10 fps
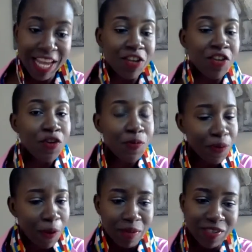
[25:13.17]
And you
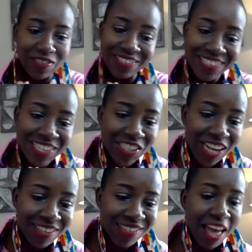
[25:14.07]
promised to teach
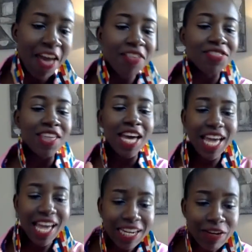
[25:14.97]
us the
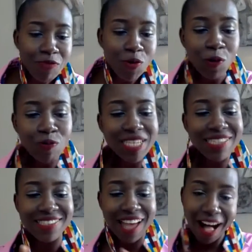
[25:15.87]

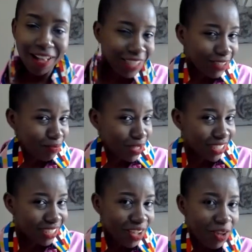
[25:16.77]
Enrollment Alchemy.